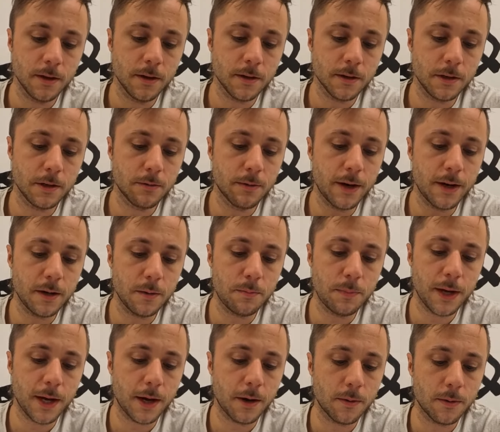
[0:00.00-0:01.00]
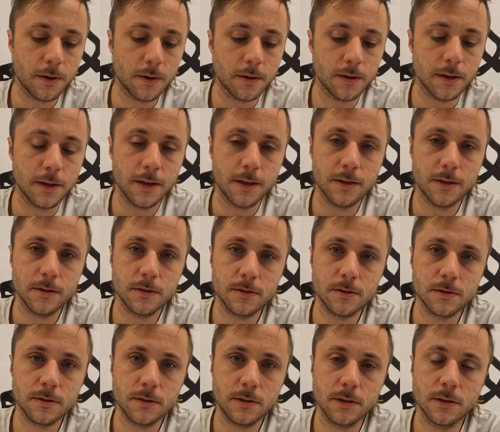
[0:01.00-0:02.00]
Your rated power
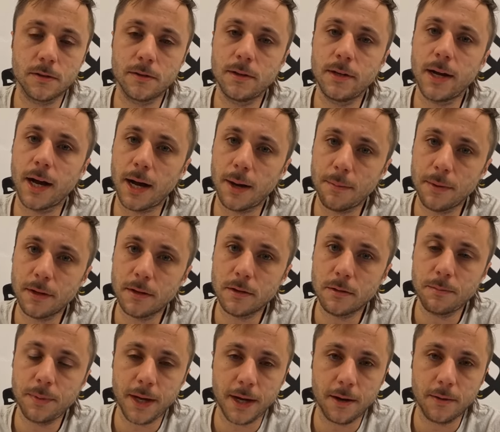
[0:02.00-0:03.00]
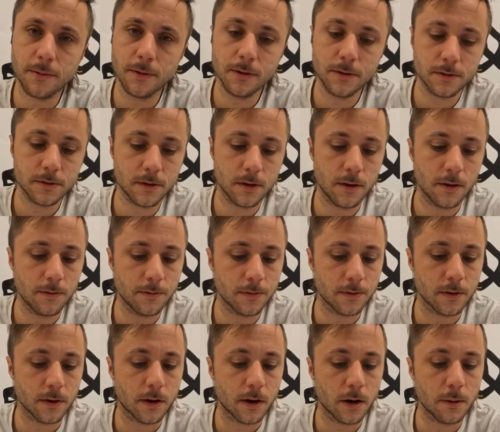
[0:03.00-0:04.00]
is your nominal power. So
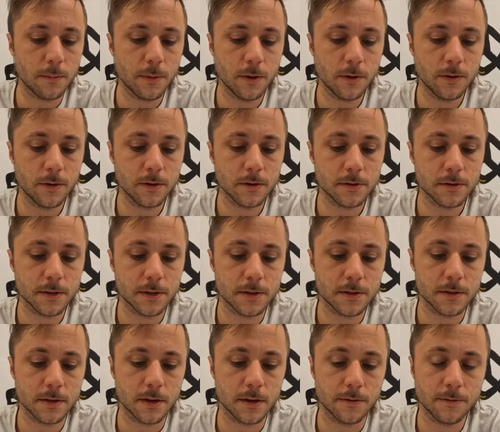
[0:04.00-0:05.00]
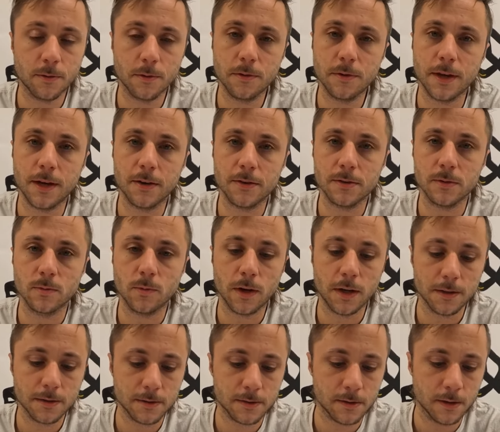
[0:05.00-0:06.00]
for our motors, it's 4,000
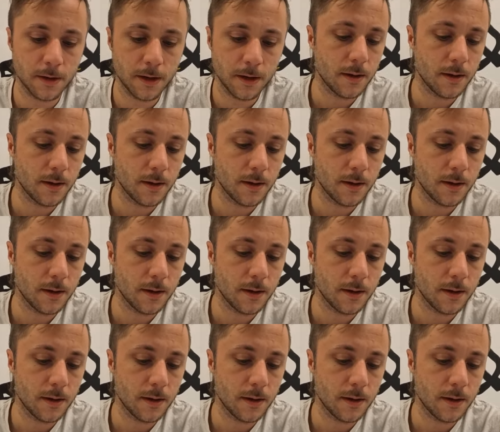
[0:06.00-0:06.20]
watts.